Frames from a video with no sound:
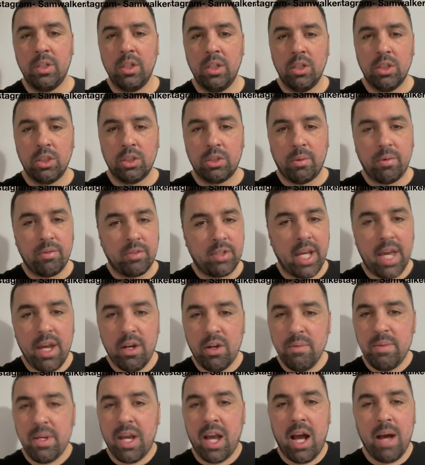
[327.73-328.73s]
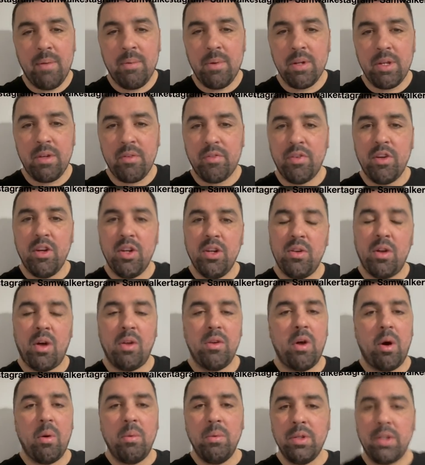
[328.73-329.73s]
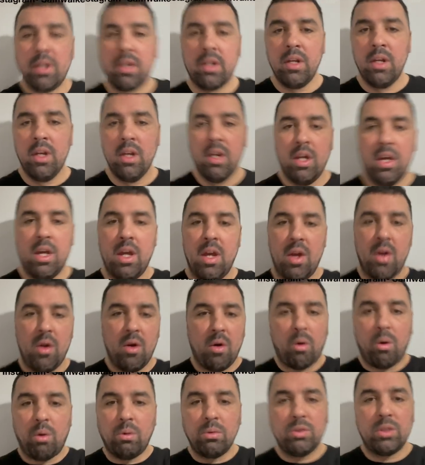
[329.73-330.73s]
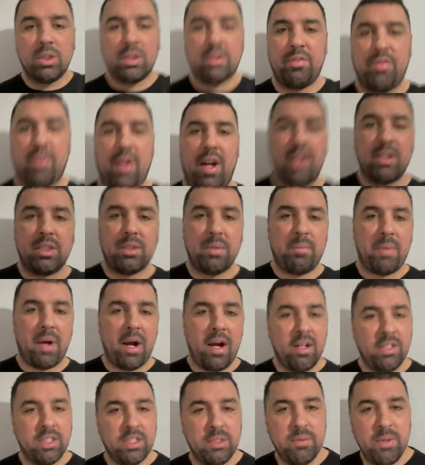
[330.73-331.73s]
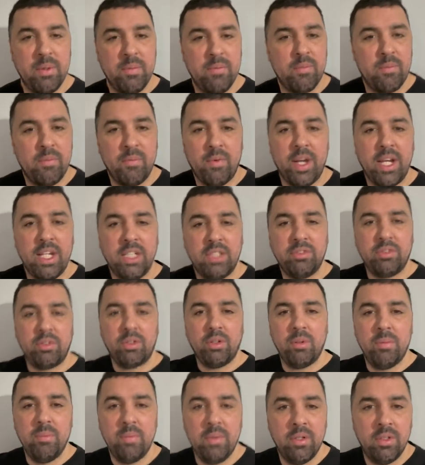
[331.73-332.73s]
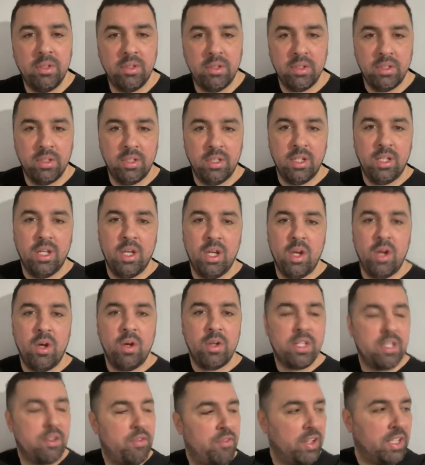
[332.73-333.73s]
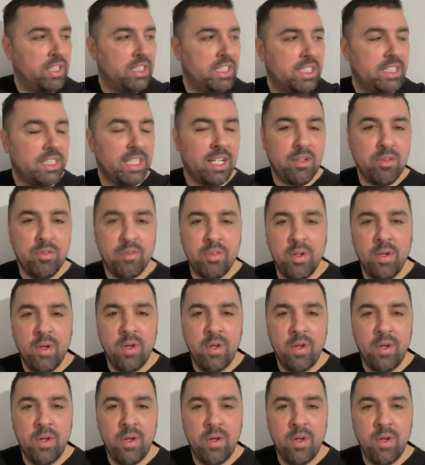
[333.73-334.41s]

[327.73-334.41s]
So if they're gonna be happy with the food, not knowing that hundreds of thousands of pounds have been raised for them, you think to yourself,